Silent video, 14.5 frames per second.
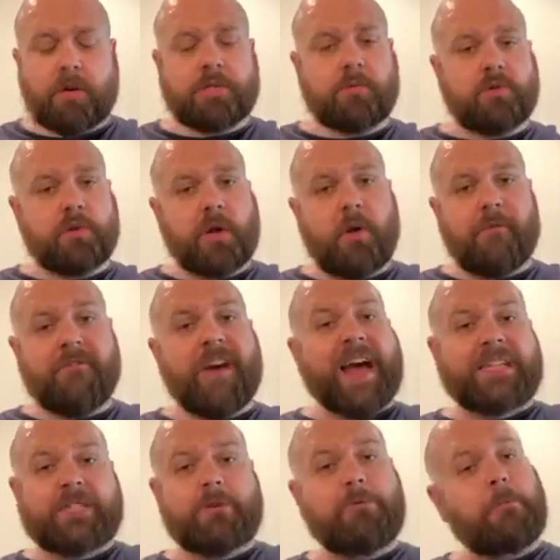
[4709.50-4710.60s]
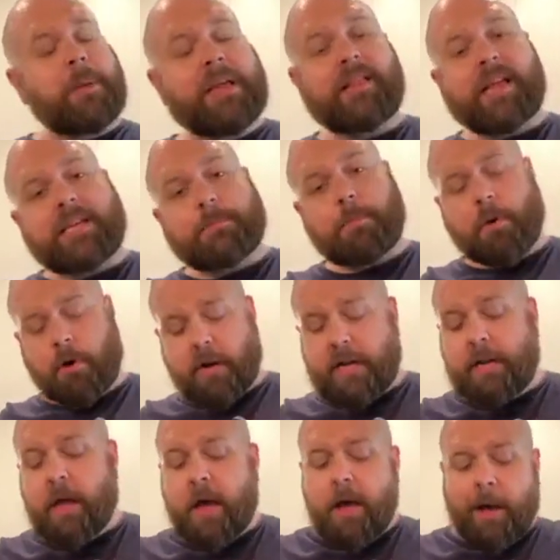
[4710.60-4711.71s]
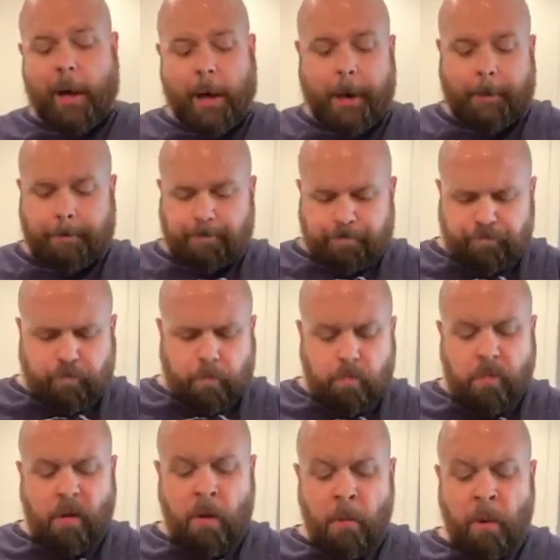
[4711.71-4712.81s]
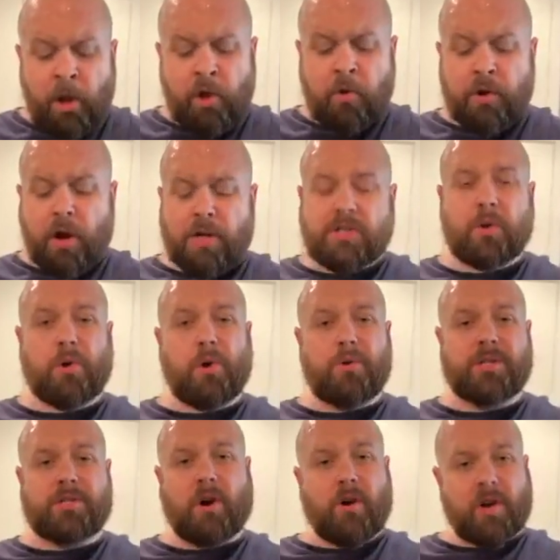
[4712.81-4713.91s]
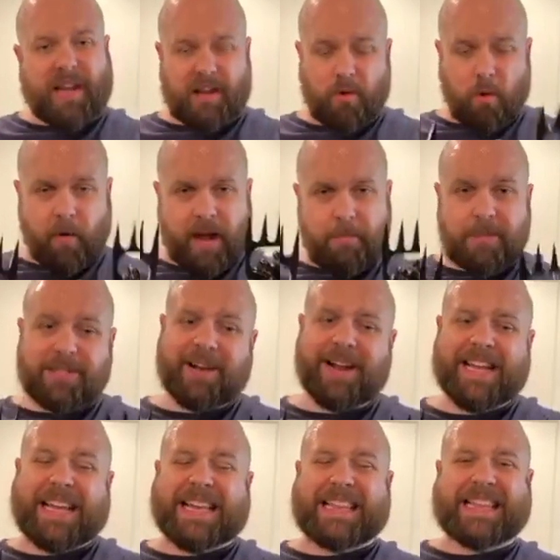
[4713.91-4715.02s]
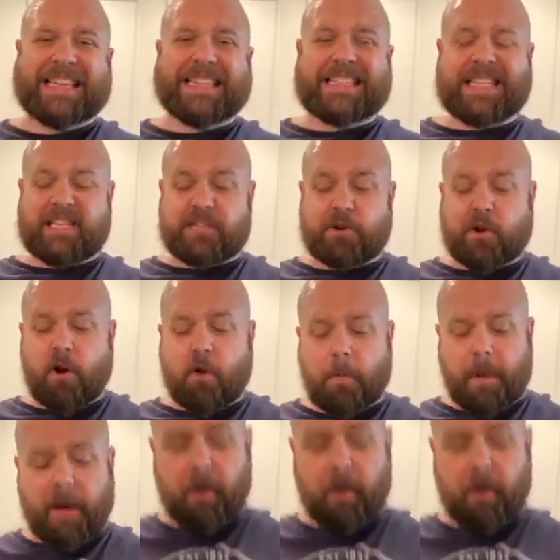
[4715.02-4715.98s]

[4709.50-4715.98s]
which would go faster, be less burning. But you could also go to Target or Amazon and get these things. They're called bear